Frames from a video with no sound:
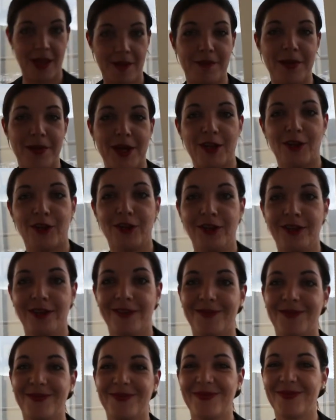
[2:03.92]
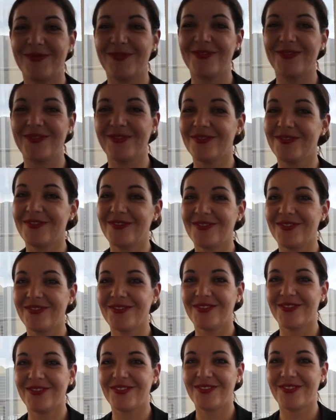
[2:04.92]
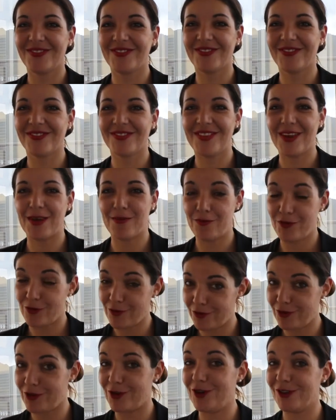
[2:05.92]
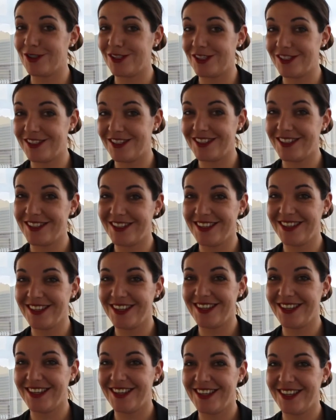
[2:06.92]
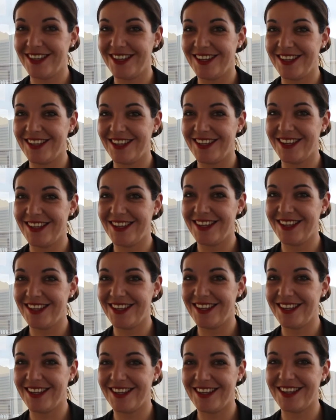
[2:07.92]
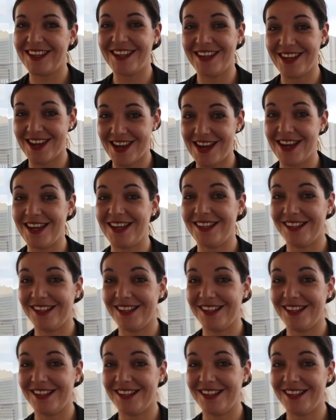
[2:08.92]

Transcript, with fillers: I'm Manon. Where are you from? I'm from France. Are you looking forward to today? Yeah.